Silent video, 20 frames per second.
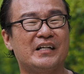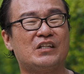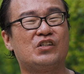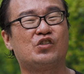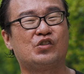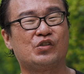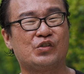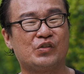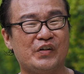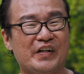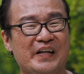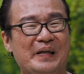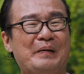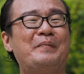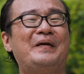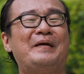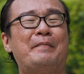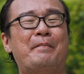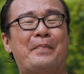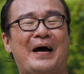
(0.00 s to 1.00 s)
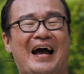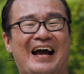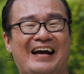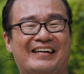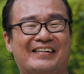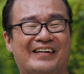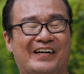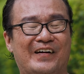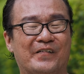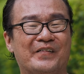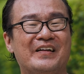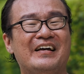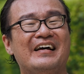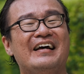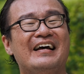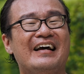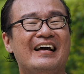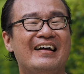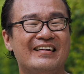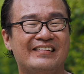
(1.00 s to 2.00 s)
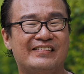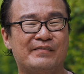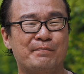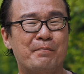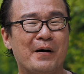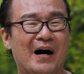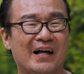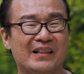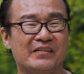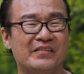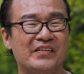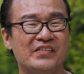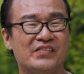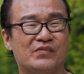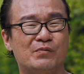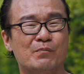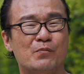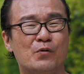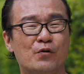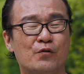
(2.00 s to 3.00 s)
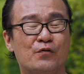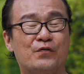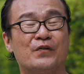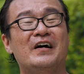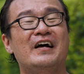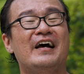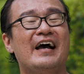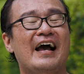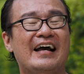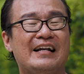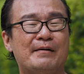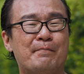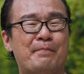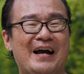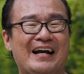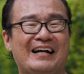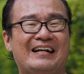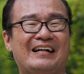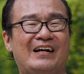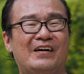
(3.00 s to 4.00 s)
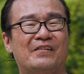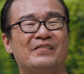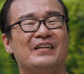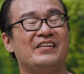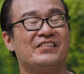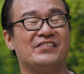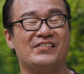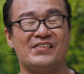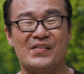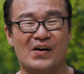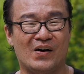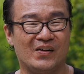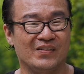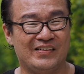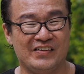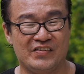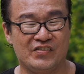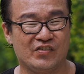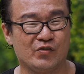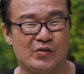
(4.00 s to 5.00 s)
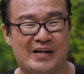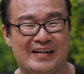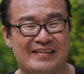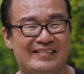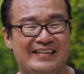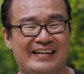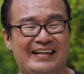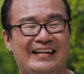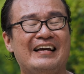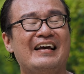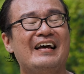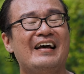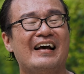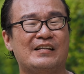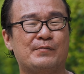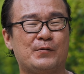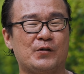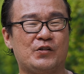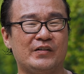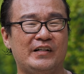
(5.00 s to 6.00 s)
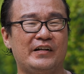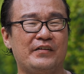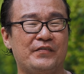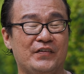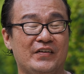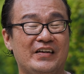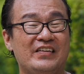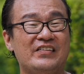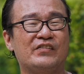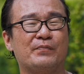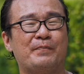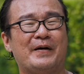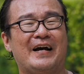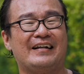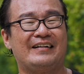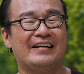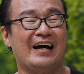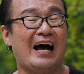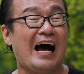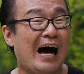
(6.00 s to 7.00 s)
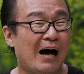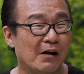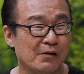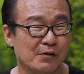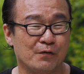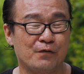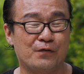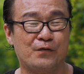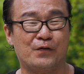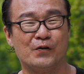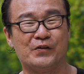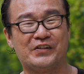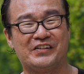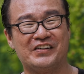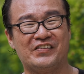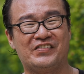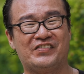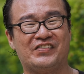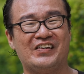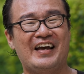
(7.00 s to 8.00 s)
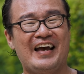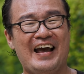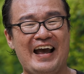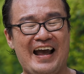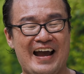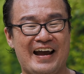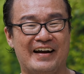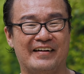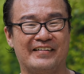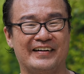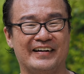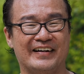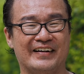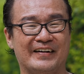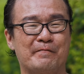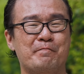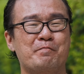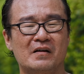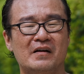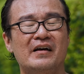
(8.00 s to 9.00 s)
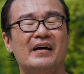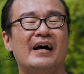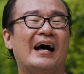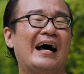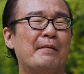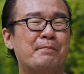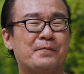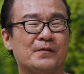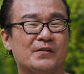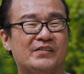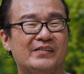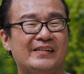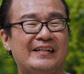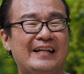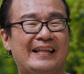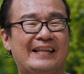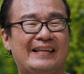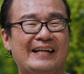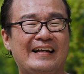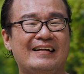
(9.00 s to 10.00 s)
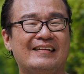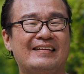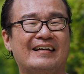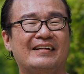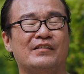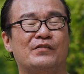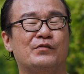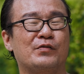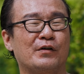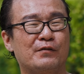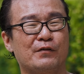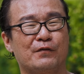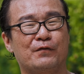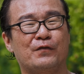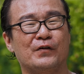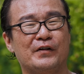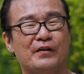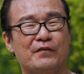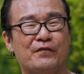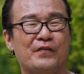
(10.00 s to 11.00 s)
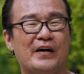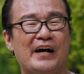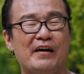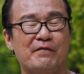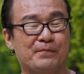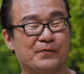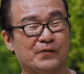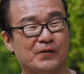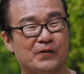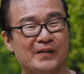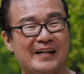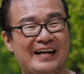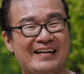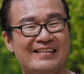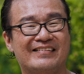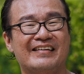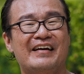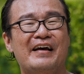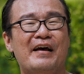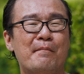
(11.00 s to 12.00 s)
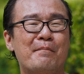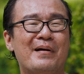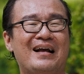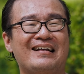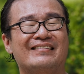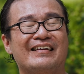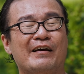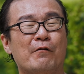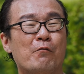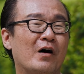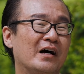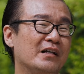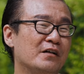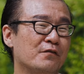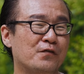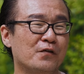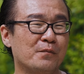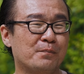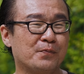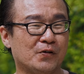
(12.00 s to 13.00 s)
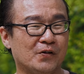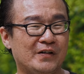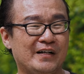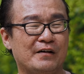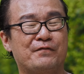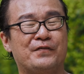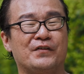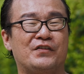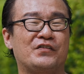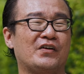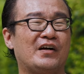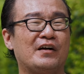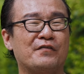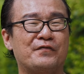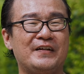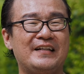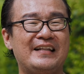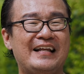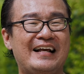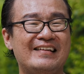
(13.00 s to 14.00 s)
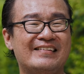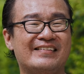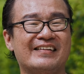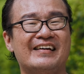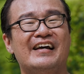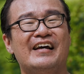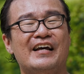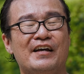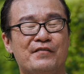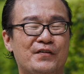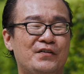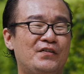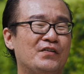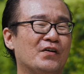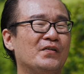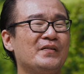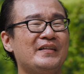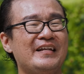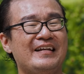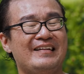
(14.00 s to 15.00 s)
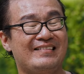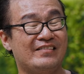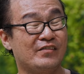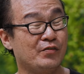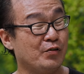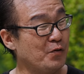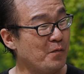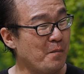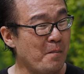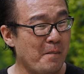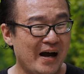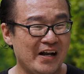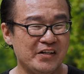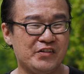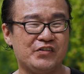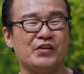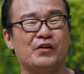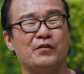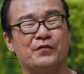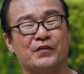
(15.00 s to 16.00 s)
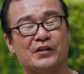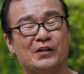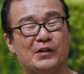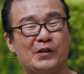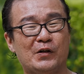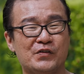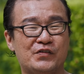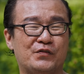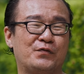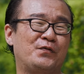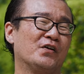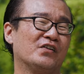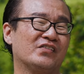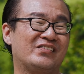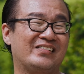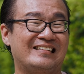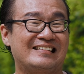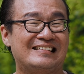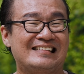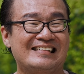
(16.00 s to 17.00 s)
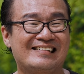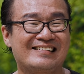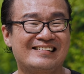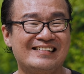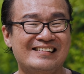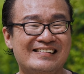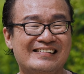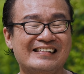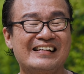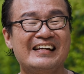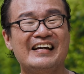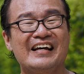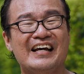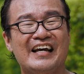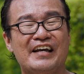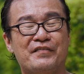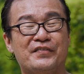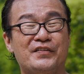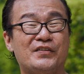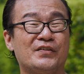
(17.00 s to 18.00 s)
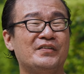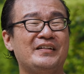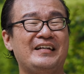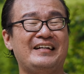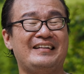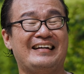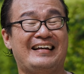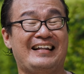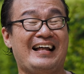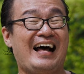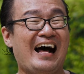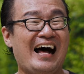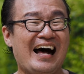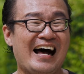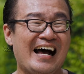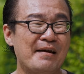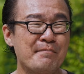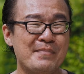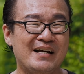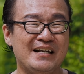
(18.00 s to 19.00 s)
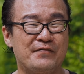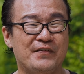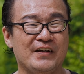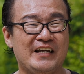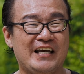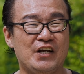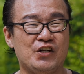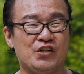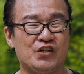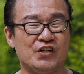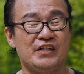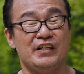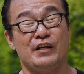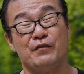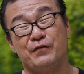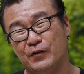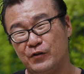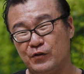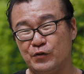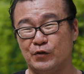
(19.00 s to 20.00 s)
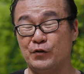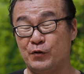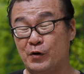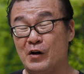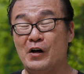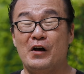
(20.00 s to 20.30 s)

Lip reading: dreamy background. It is buttery smooth, and the background is not distracting, especially if you inspect the out of focus area. I personally think that the 12-45 Pro lens makes a wonderful product photography lens. If you don't need too much of a close focusing distance, if you don't need that high magnification, if you do,